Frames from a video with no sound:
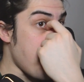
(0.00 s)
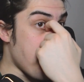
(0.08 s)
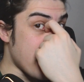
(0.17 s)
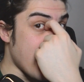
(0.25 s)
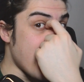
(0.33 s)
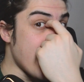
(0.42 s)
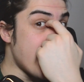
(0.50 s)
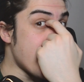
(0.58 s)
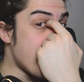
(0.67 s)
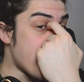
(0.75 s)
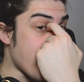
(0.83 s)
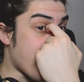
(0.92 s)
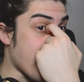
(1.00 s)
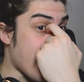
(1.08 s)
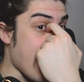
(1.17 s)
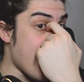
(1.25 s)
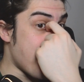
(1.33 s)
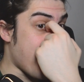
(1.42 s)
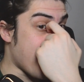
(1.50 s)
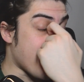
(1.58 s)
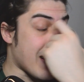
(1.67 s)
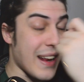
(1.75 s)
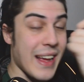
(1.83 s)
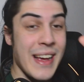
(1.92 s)
But then they did the joke again,
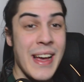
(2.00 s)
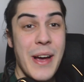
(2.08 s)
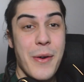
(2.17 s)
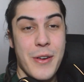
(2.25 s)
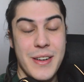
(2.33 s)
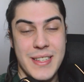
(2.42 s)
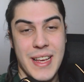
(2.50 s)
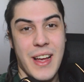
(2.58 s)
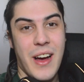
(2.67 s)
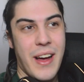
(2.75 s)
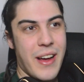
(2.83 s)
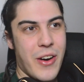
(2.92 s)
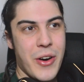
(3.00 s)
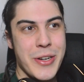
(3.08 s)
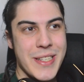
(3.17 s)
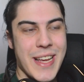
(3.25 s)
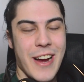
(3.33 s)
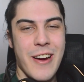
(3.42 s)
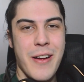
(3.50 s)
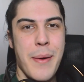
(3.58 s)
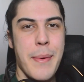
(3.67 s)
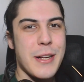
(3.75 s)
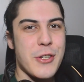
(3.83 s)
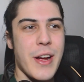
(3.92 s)
basically, where he's like, I always carry
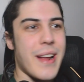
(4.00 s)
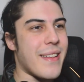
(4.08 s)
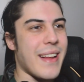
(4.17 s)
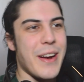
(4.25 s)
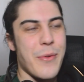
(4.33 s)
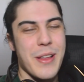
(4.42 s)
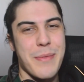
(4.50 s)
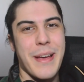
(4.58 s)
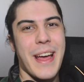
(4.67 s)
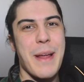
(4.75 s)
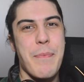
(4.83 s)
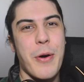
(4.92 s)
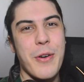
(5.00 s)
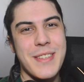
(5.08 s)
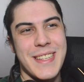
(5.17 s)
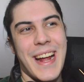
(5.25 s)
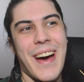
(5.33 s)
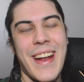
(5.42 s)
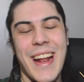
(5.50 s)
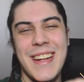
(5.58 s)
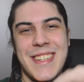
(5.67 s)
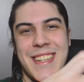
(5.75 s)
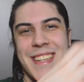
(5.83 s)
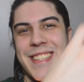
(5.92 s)
around my translator with me, and he pulls it out and
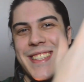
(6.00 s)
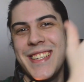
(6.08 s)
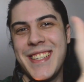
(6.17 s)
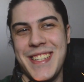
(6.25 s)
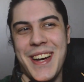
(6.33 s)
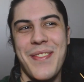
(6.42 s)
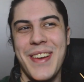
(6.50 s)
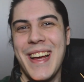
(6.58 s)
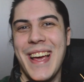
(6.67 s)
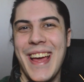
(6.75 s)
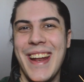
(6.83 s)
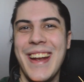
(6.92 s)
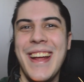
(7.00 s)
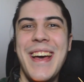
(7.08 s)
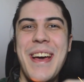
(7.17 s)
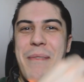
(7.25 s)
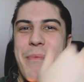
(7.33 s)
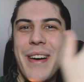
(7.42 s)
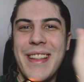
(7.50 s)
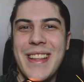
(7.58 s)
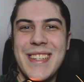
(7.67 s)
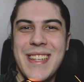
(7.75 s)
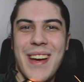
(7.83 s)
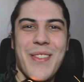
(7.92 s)
it's just the shovel again, but
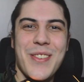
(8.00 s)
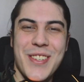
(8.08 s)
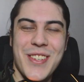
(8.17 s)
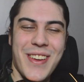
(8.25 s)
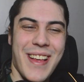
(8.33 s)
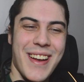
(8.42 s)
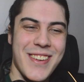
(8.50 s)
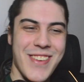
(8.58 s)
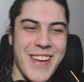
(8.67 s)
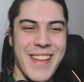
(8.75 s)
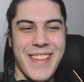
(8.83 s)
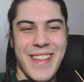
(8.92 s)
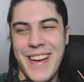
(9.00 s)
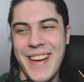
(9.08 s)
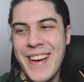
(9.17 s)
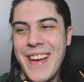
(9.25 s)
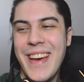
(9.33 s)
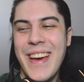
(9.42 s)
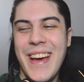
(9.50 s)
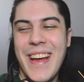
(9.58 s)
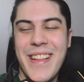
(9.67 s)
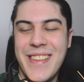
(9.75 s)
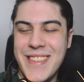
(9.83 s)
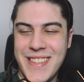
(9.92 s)
the shovel shoots out a translator.
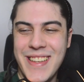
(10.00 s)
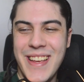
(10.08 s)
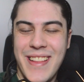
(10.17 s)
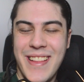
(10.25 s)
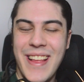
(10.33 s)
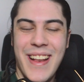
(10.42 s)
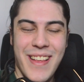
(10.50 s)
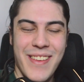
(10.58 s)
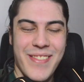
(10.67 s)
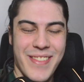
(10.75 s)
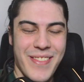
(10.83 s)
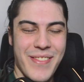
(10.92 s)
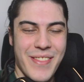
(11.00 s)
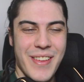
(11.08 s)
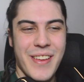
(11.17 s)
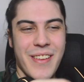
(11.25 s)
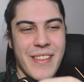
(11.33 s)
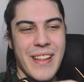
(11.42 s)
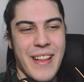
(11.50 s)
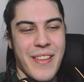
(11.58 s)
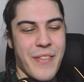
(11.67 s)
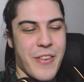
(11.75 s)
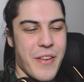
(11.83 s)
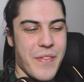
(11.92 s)
It's just, that's a
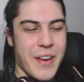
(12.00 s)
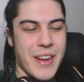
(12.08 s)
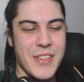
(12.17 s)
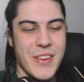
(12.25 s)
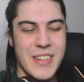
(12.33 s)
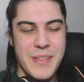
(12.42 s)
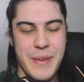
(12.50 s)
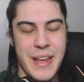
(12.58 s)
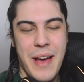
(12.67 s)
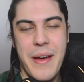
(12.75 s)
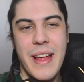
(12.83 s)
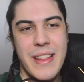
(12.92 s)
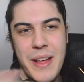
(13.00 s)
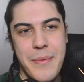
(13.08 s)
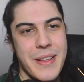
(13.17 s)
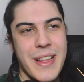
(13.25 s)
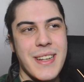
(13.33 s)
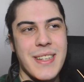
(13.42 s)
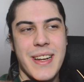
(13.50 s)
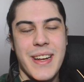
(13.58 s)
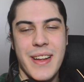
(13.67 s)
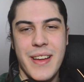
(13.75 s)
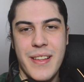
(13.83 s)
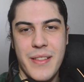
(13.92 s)
very funny joke to me. I mean, they did
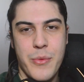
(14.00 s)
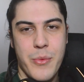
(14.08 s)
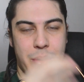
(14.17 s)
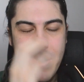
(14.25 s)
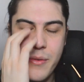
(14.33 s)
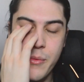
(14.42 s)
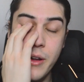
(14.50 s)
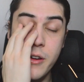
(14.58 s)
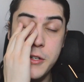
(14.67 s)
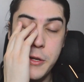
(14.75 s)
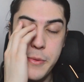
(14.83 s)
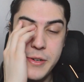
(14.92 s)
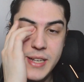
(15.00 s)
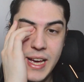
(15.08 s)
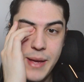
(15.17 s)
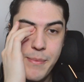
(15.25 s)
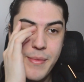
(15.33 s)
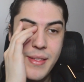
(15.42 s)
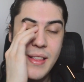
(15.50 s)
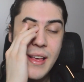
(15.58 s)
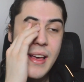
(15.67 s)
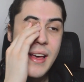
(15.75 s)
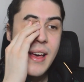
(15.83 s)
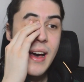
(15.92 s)
it one or two more times,
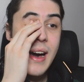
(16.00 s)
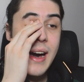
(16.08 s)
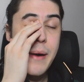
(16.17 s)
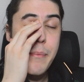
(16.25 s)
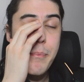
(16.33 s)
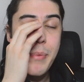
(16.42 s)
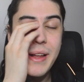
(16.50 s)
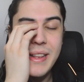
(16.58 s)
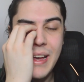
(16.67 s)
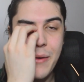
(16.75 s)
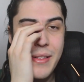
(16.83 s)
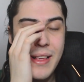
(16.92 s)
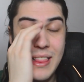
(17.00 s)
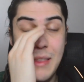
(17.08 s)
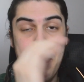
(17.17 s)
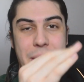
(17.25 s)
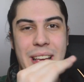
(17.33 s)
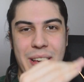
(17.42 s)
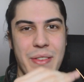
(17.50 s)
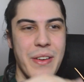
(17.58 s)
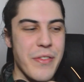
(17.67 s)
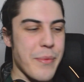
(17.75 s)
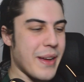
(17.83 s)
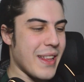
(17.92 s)
but that was like the peak of
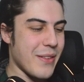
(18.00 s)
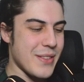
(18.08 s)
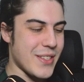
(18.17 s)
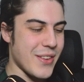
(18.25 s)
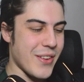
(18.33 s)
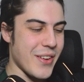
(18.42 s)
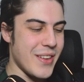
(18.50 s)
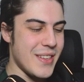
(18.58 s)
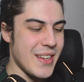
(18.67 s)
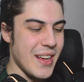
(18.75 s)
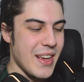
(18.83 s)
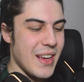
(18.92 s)
it for me. That was so good.